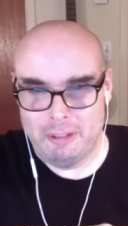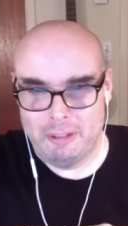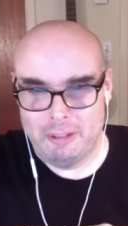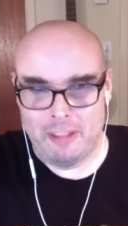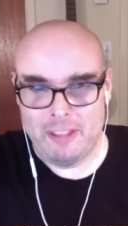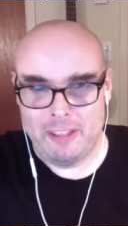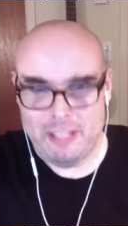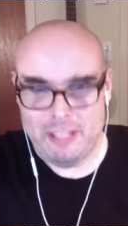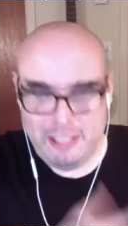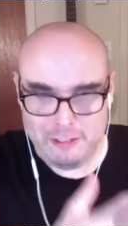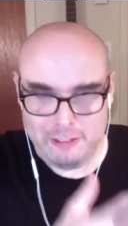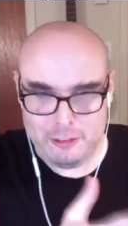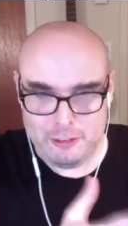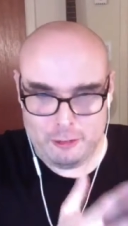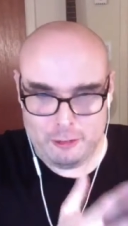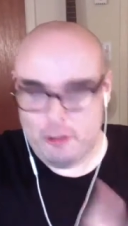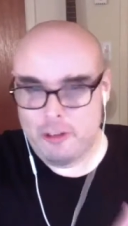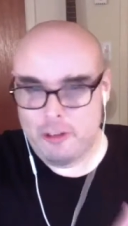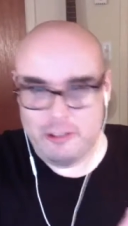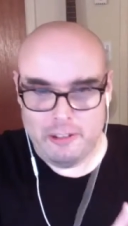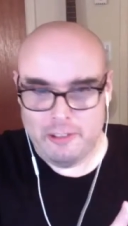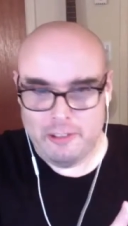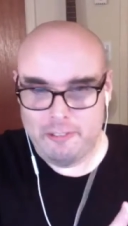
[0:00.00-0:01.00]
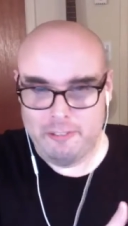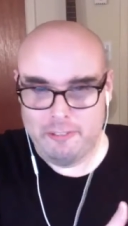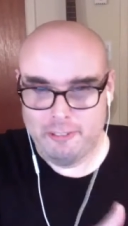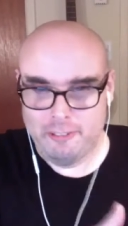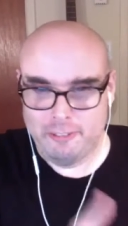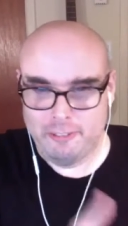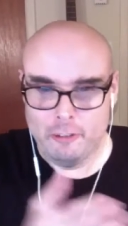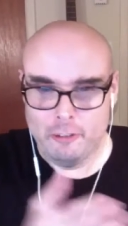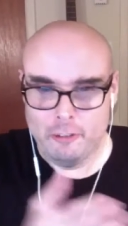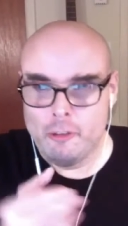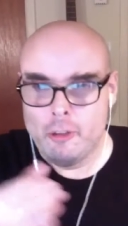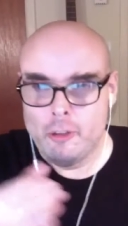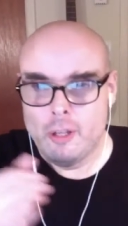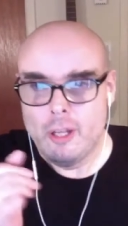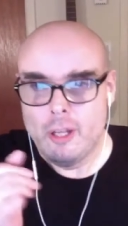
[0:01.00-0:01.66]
I think it started in the 50s.